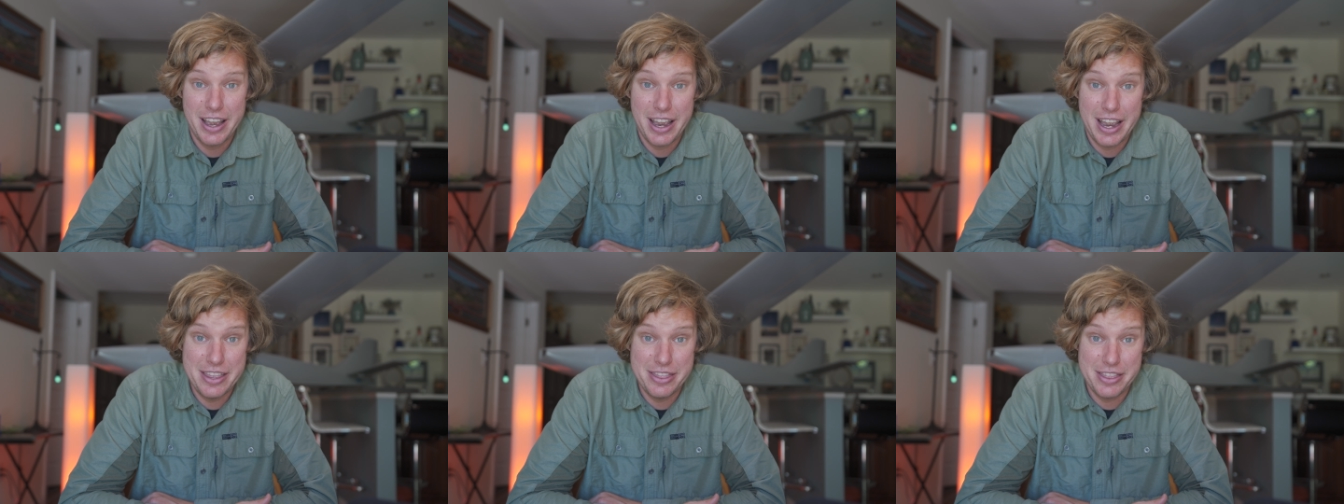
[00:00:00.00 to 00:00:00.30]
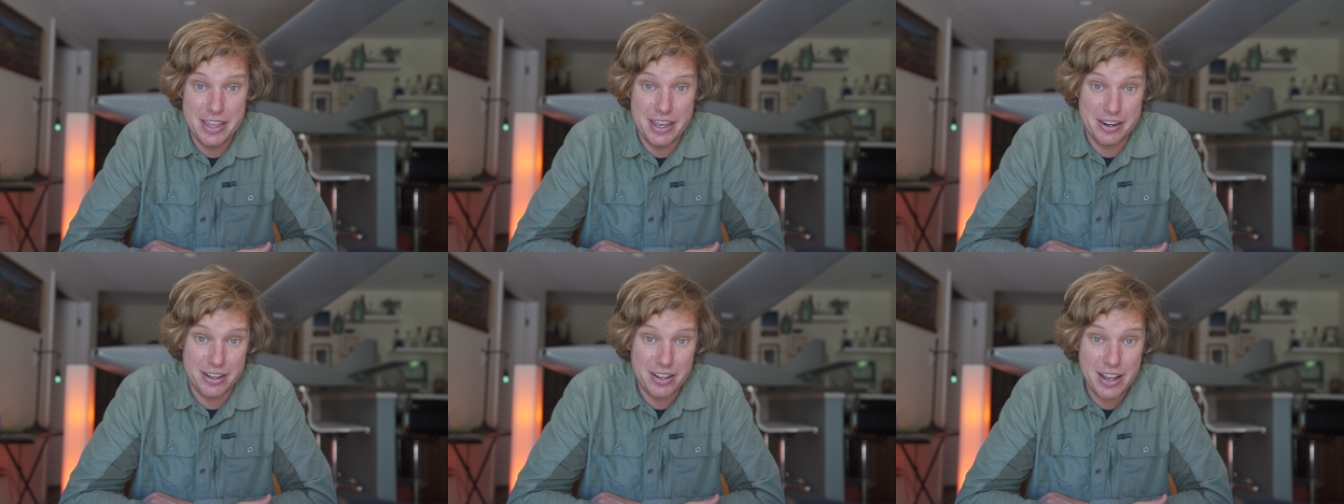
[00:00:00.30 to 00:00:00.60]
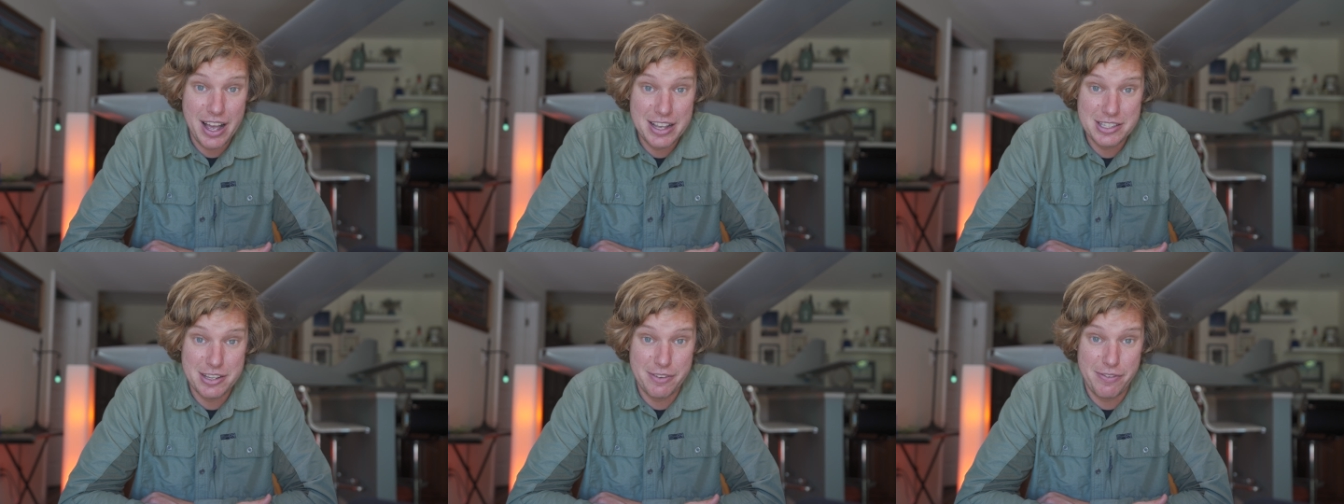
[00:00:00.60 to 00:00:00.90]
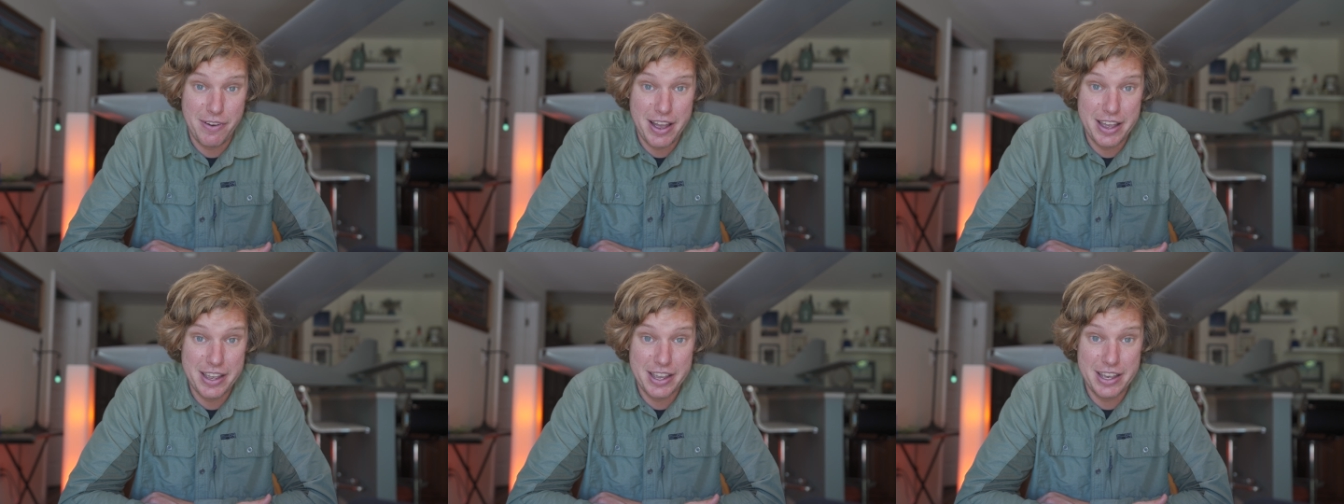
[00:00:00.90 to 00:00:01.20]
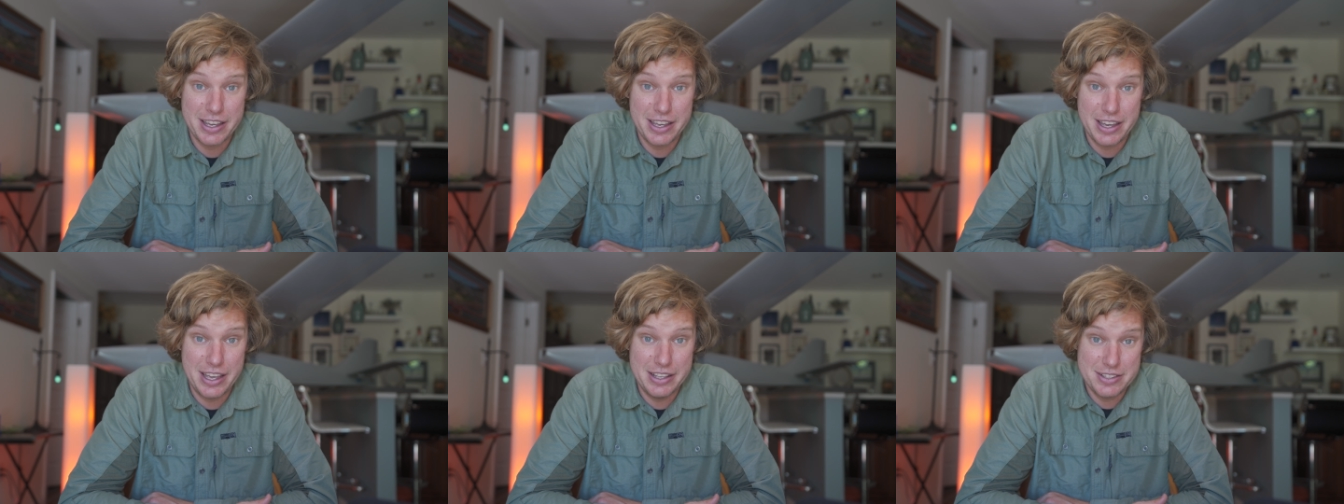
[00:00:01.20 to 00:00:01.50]
and then classifying
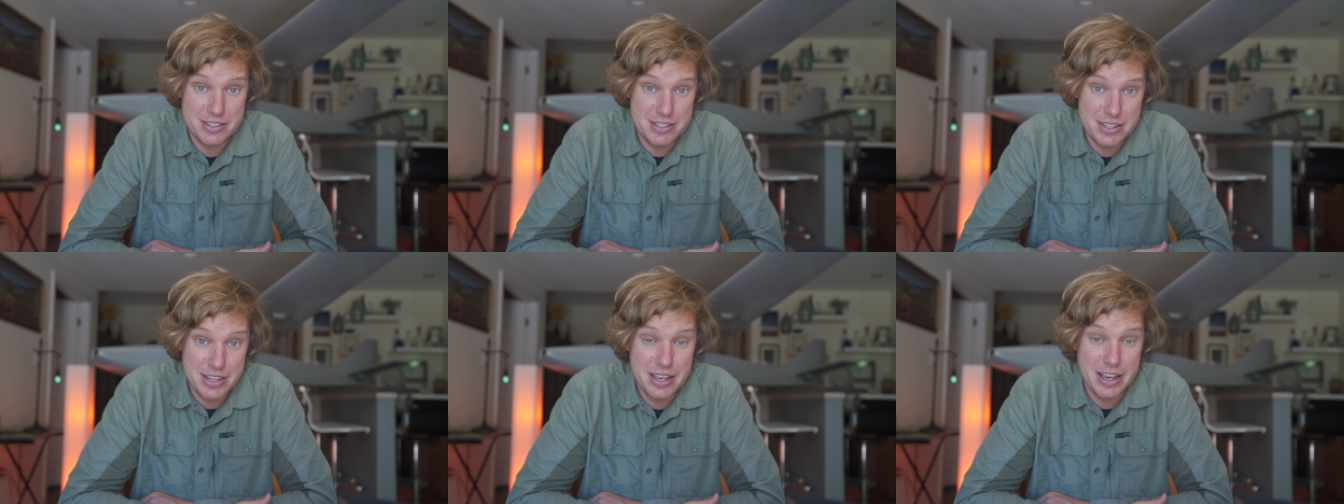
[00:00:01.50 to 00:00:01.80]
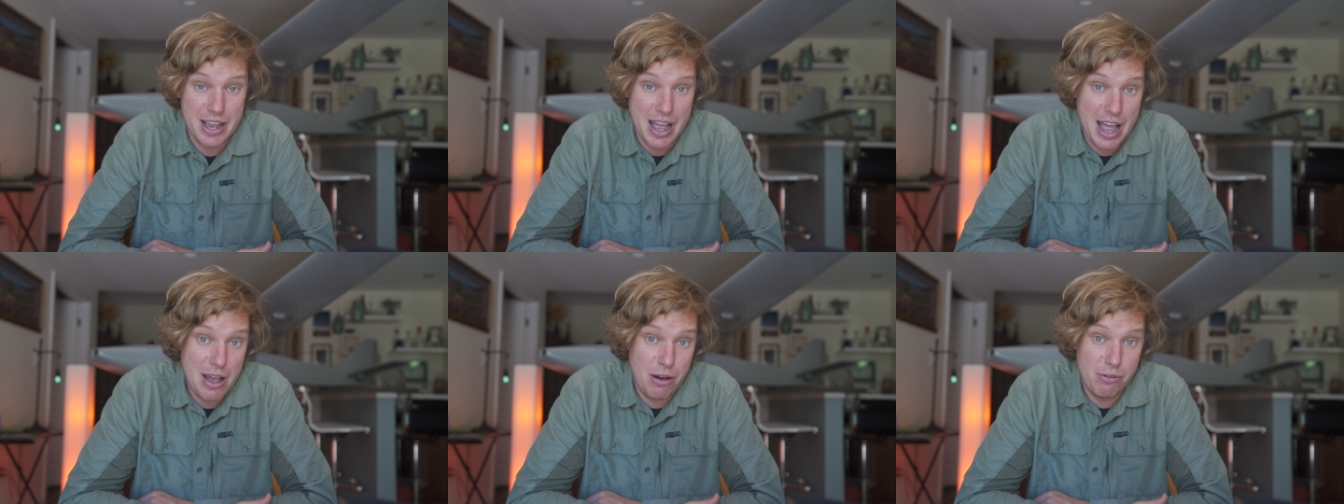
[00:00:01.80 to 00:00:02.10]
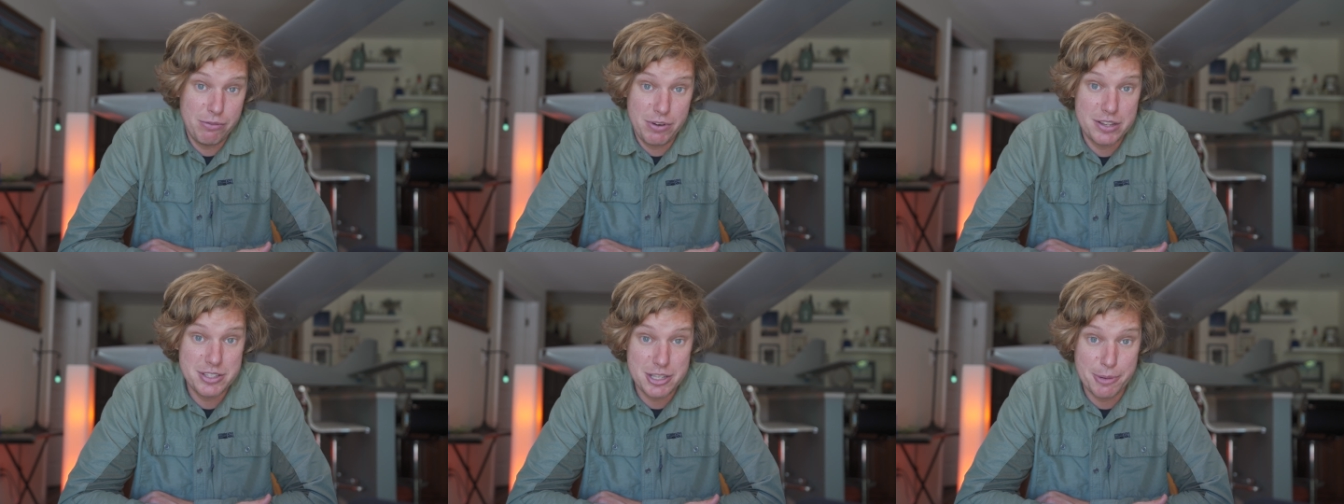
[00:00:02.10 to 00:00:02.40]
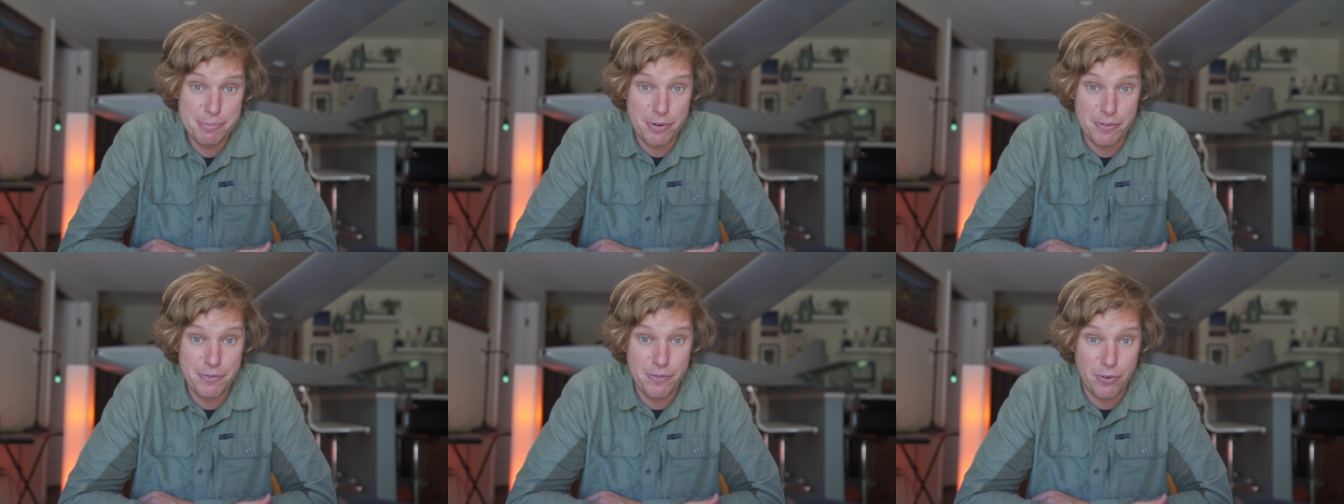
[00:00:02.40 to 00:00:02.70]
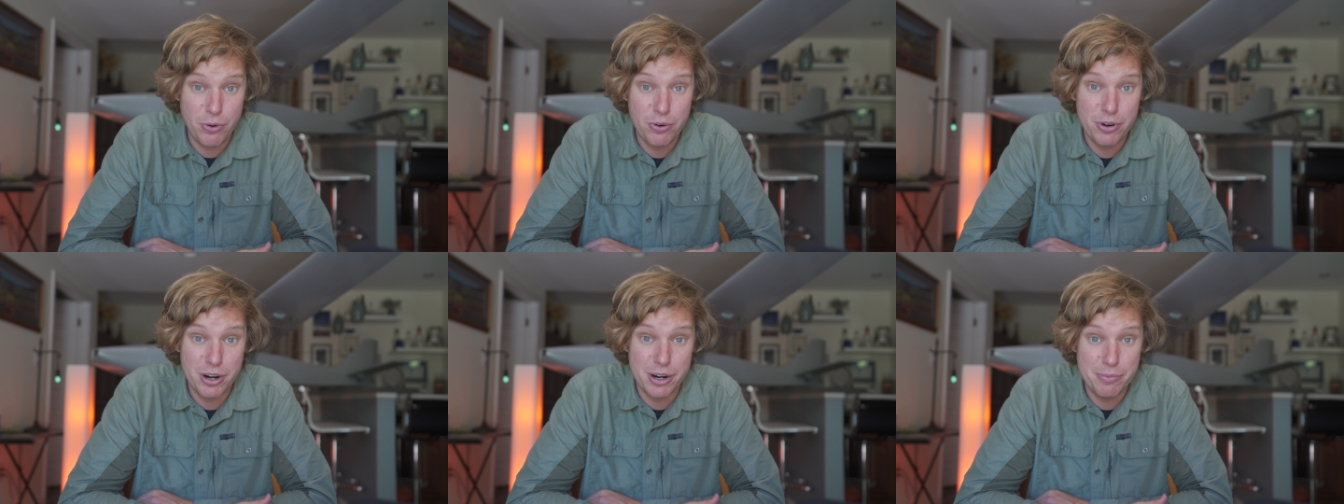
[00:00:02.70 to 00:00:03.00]
it and seeing how does it
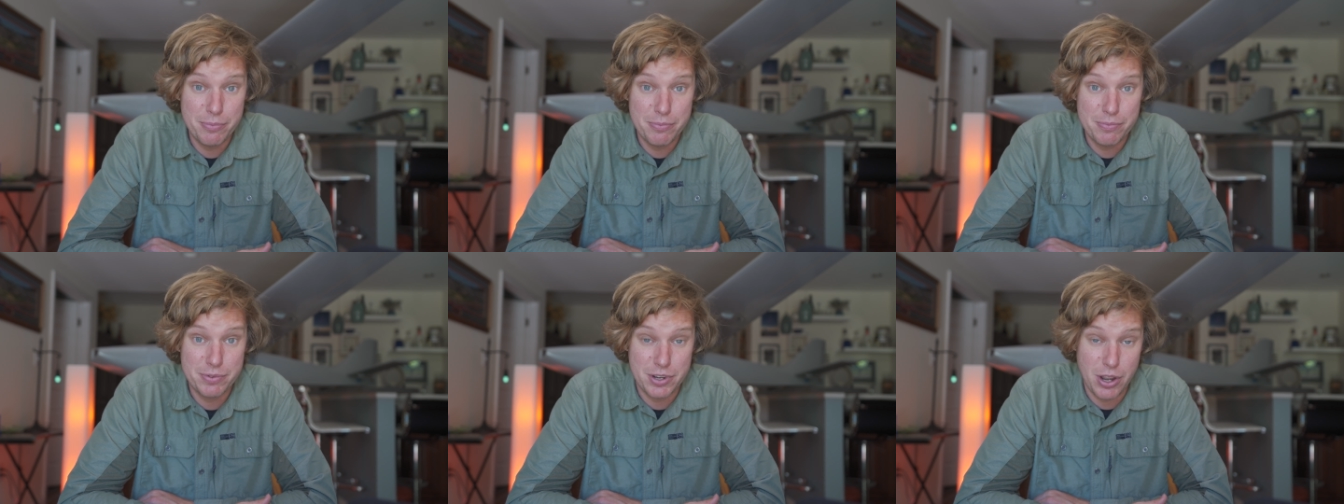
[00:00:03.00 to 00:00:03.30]
perform